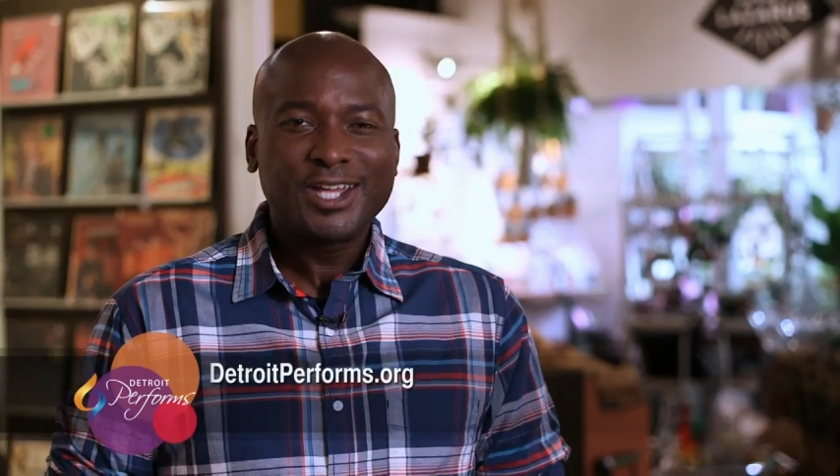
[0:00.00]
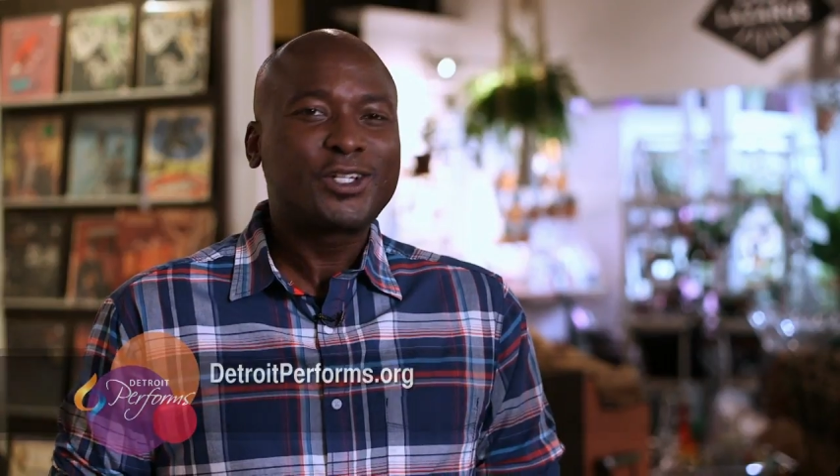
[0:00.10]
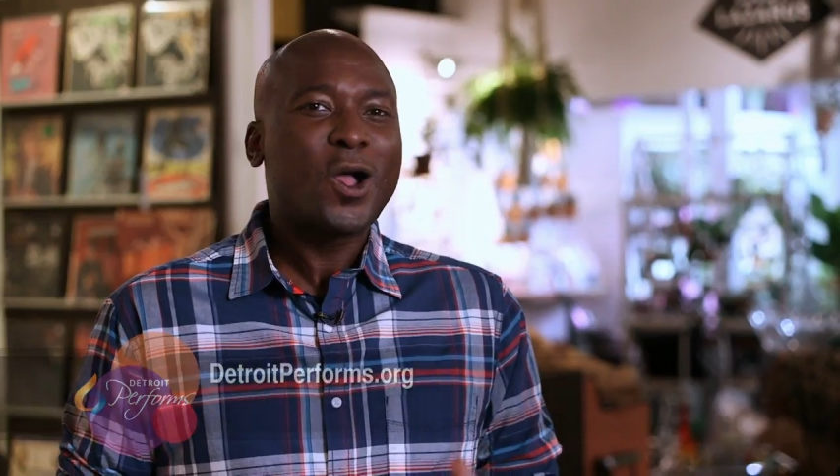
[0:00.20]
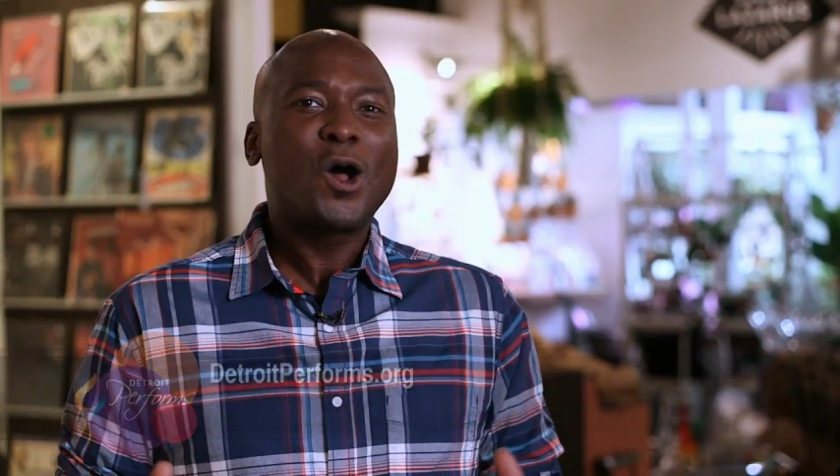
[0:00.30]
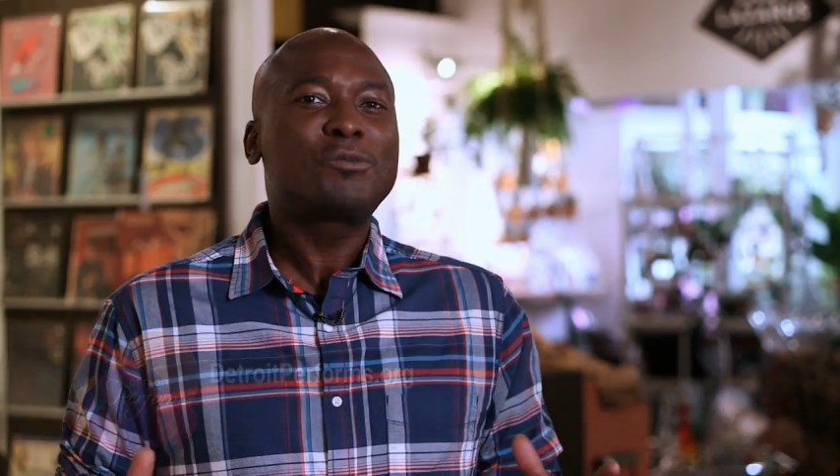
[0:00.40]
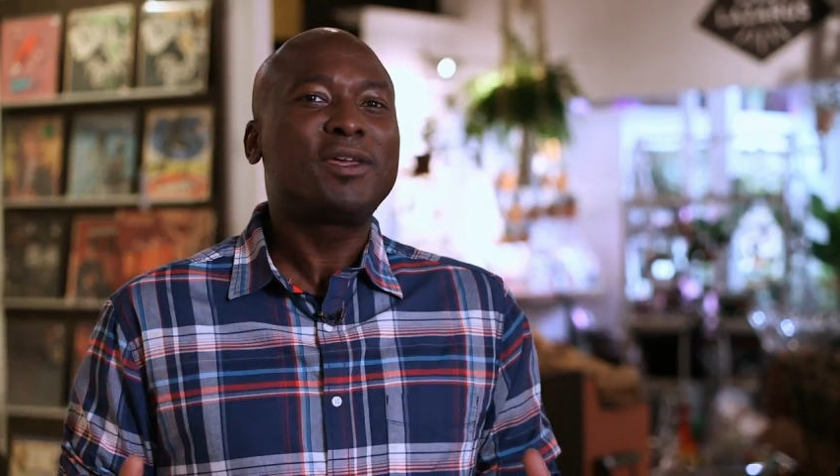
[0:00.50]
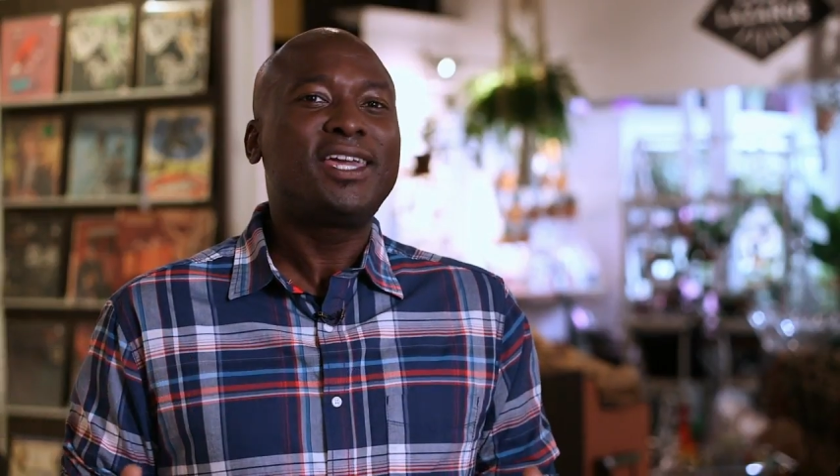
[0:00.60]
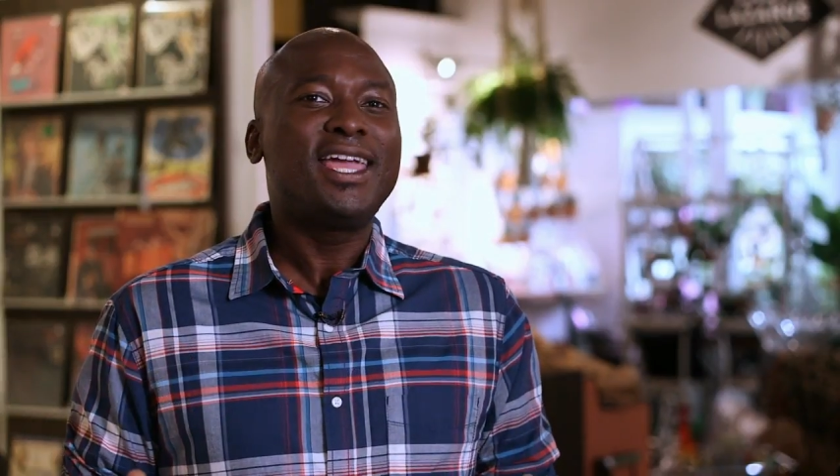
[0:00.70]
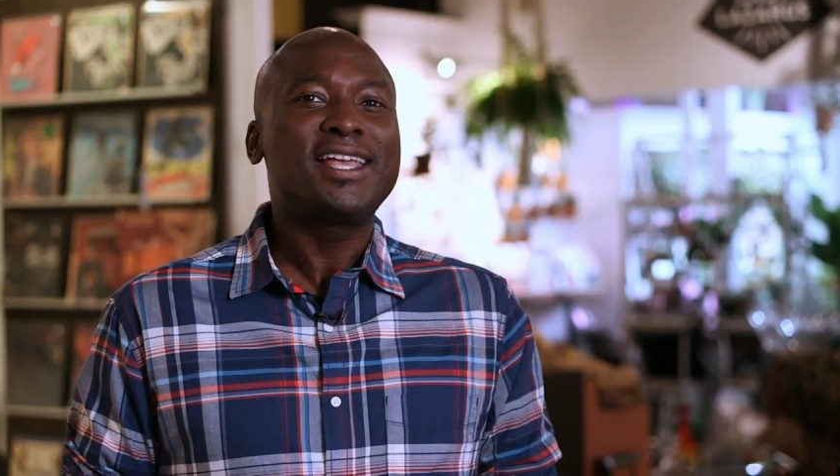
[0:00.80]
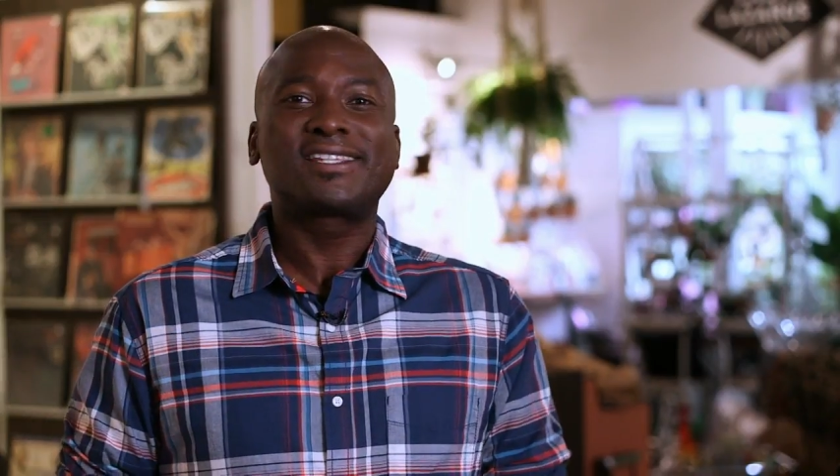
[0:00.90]
Charles
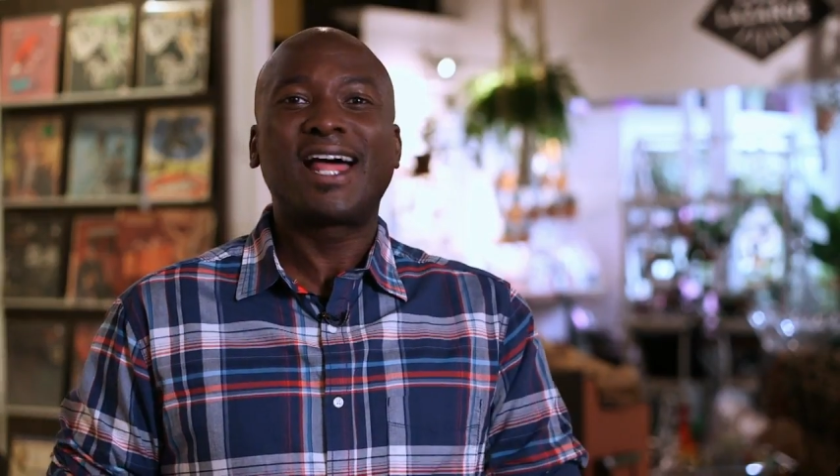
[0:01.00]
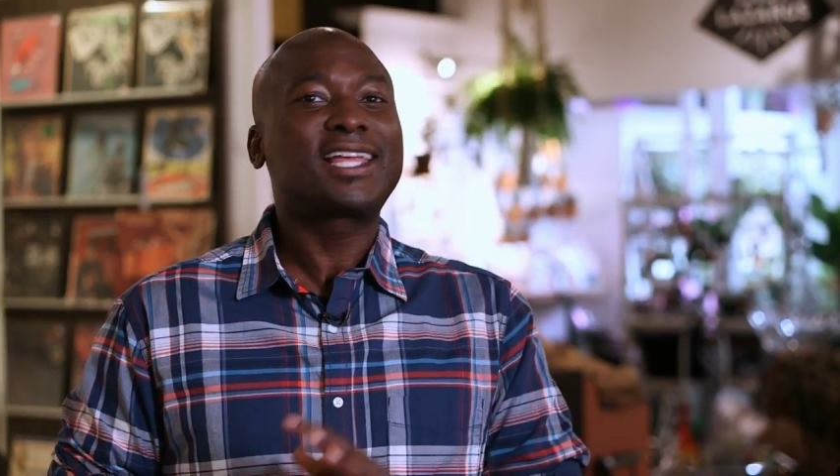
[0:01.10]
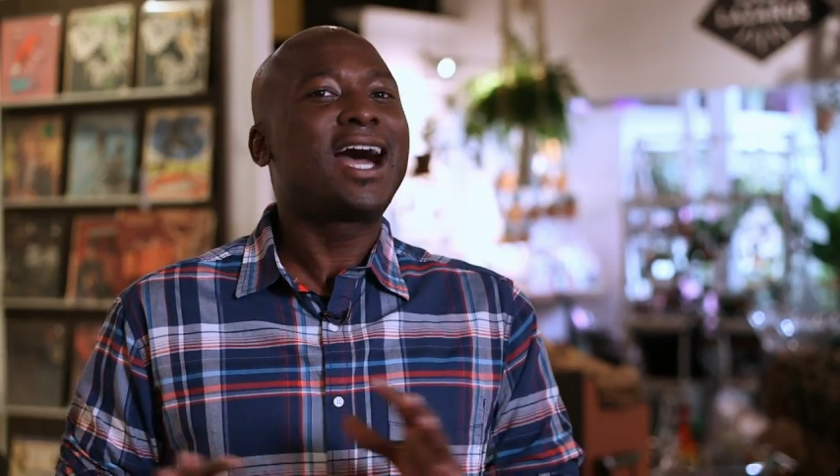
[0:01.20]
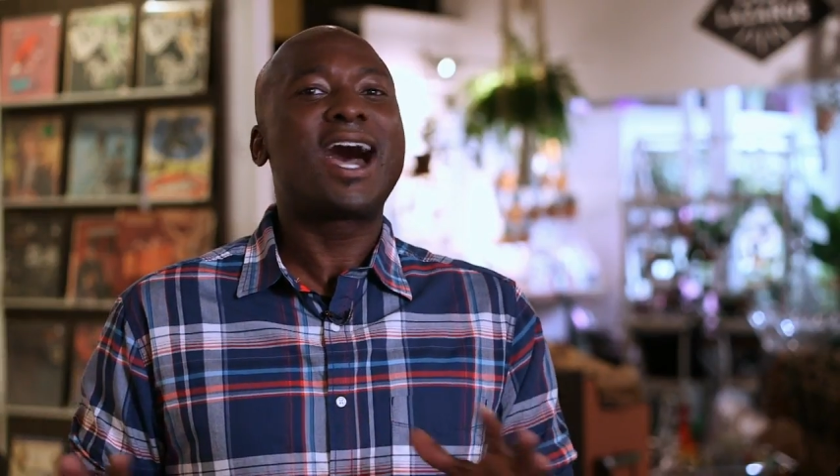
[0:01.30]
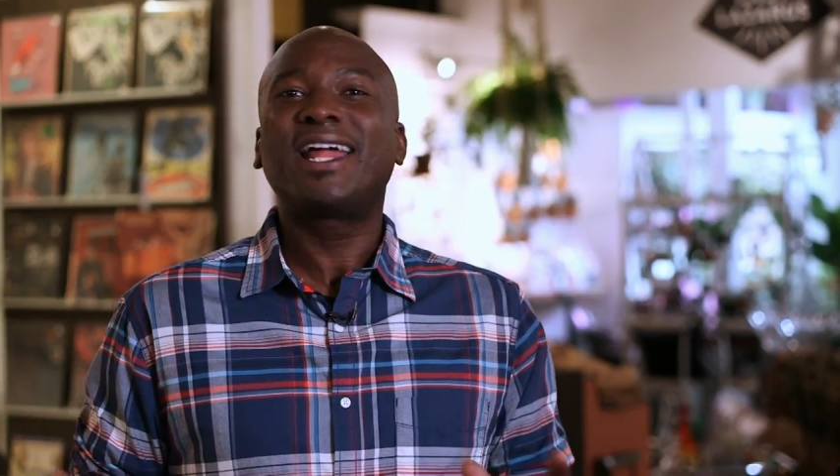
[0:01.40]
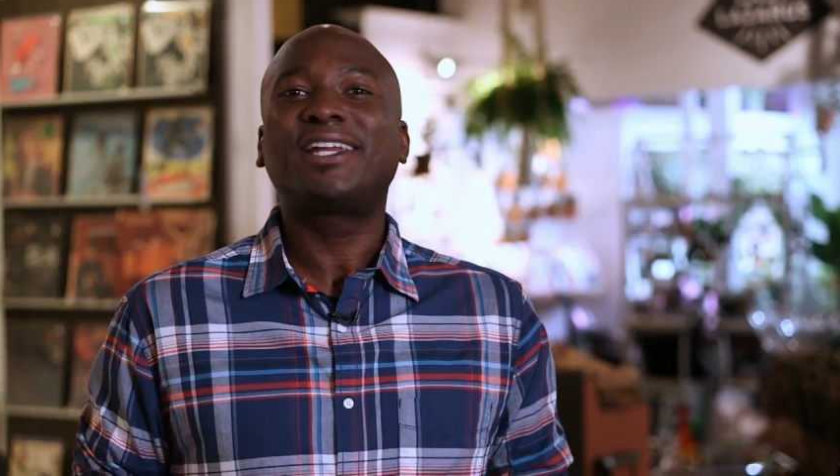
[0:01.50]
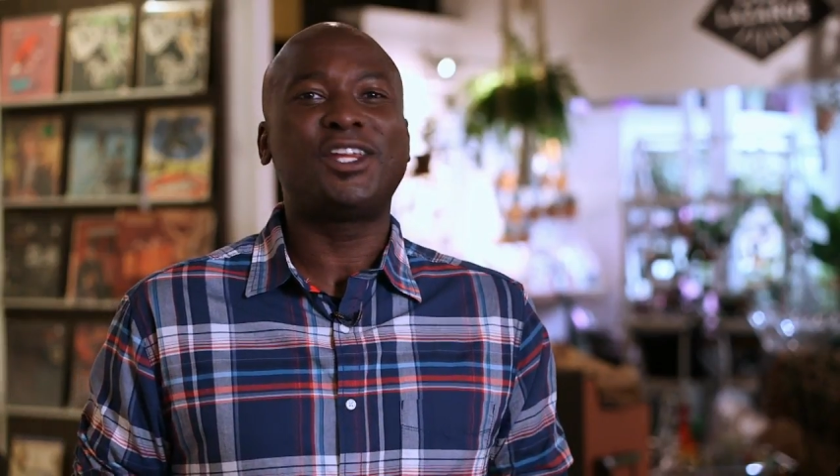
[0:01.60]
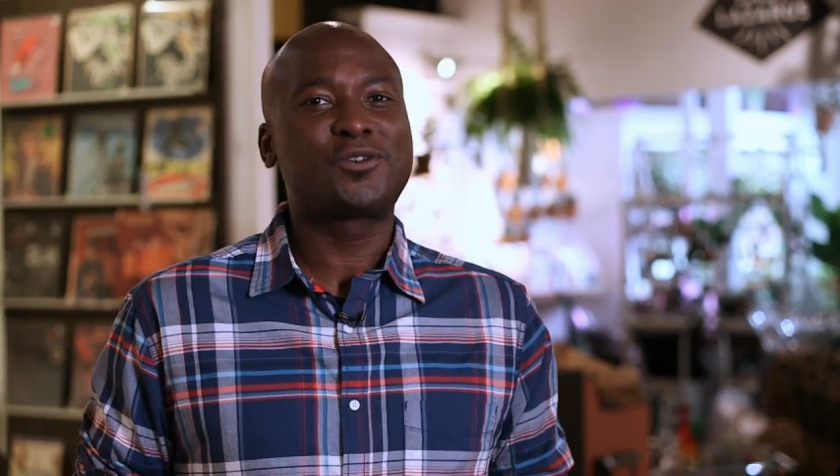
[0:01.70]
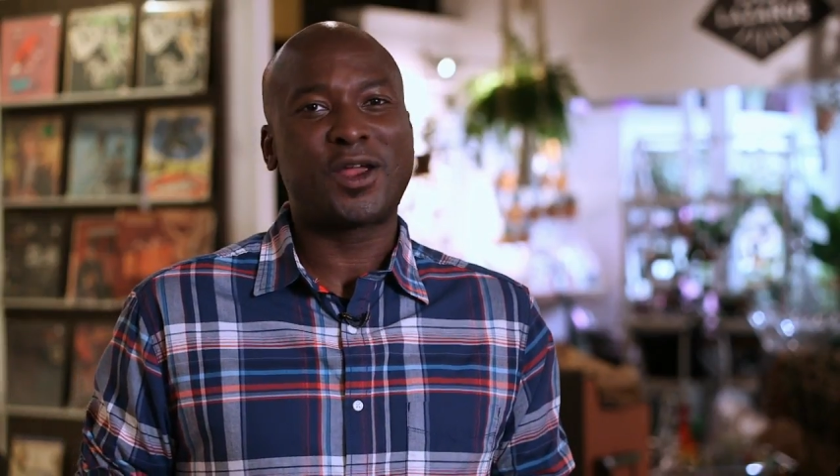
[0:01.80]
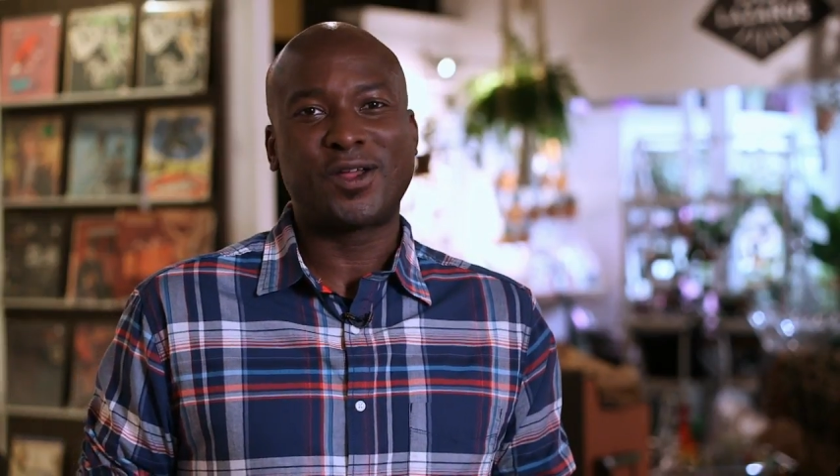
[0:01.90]
McGee is an iconic
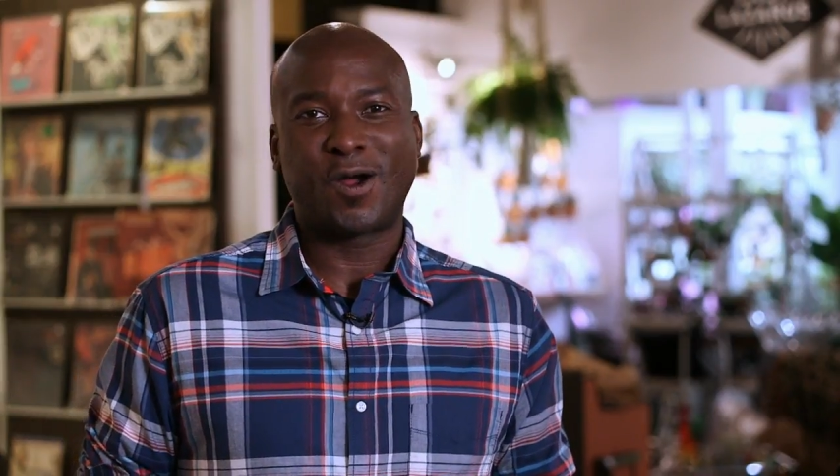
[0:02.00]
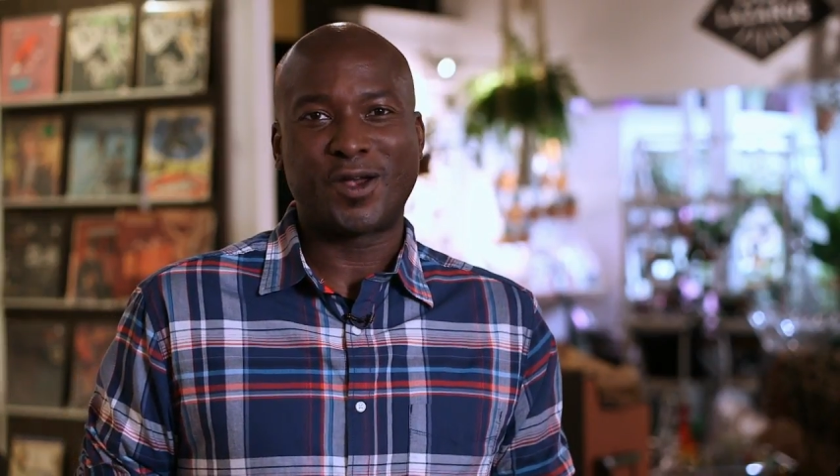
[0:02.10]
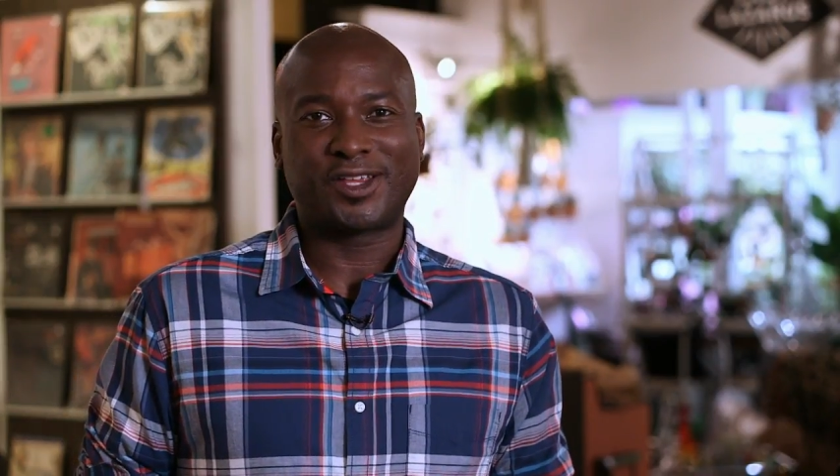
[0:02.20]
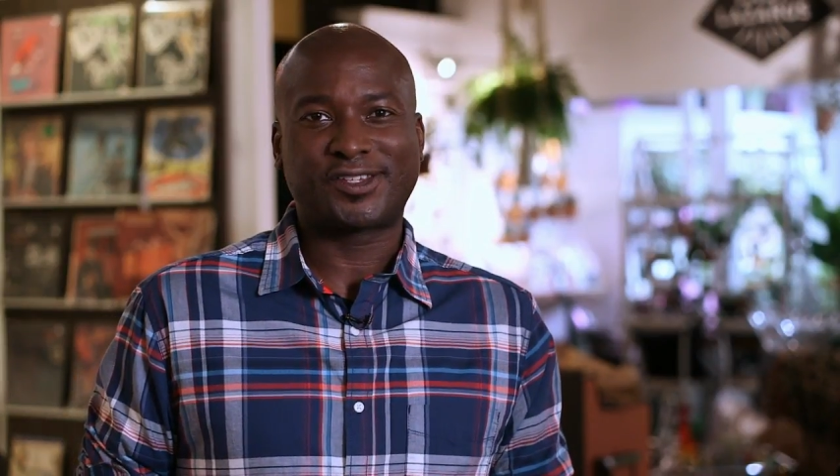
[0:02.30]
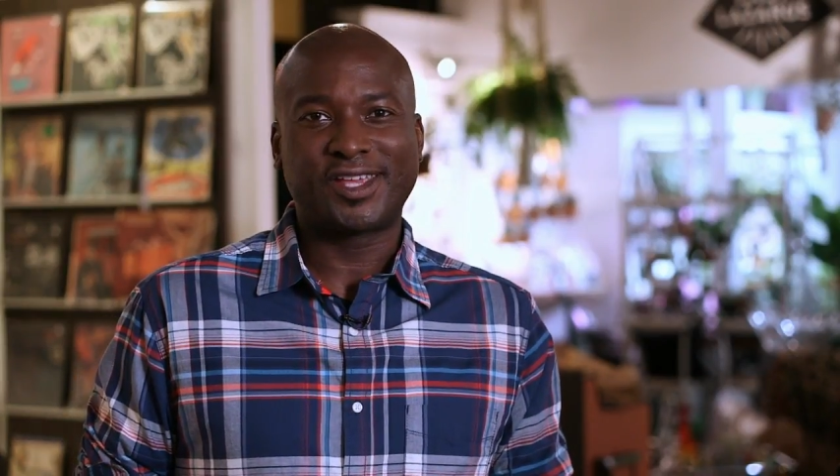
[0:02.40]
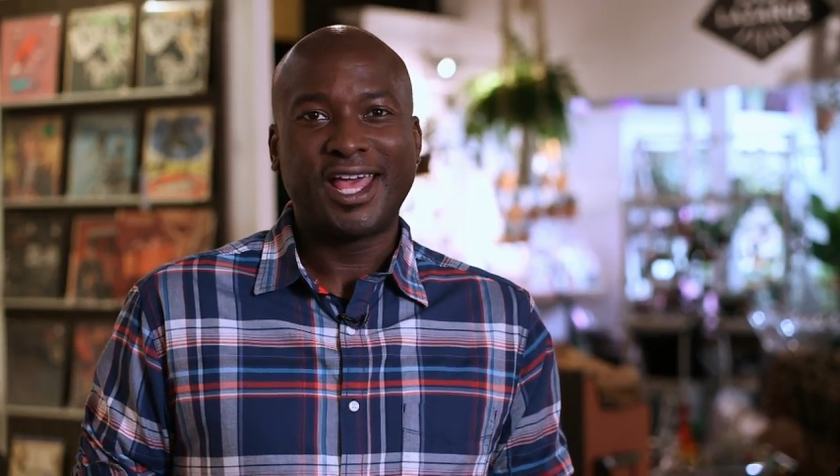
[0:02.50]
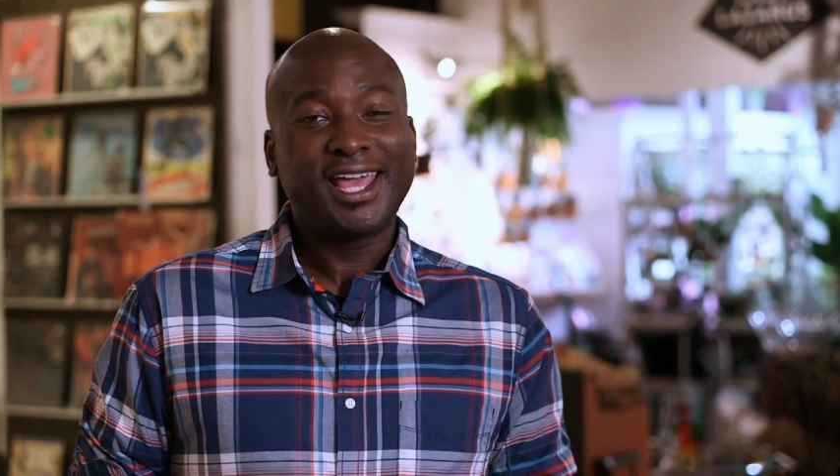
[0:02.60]
Detroit artist.